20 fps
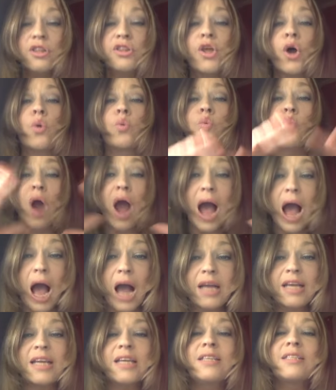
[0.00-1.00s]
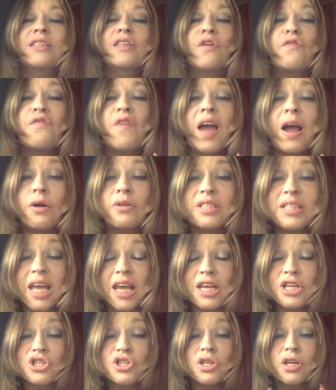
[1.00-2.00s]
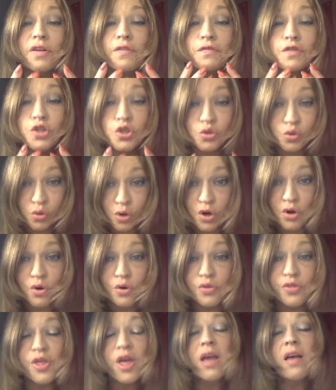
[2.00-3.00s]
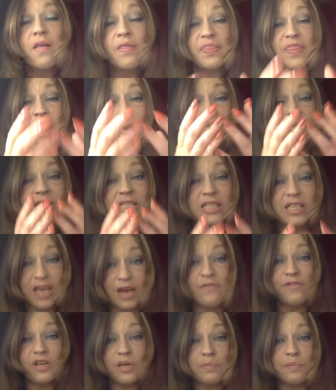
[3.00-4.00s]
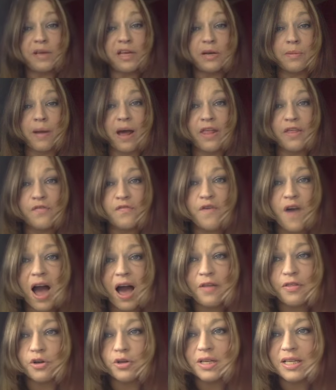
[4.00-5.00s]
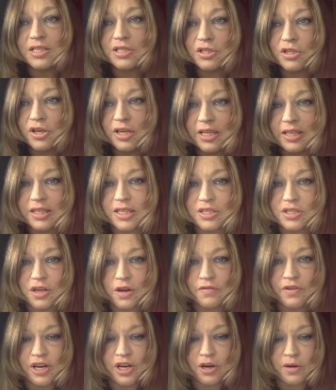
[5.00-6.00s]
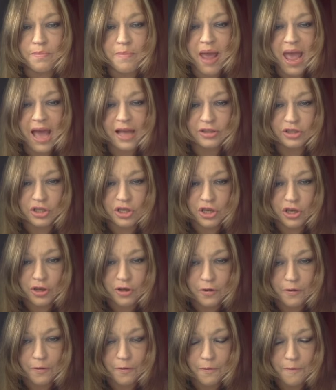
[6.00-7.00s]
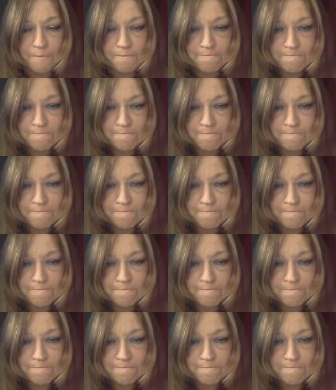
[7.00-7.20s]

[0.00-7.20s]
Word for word: The rock is the foundation of truth that was given to Peter by the Father. Let's look at this over here in Matthew.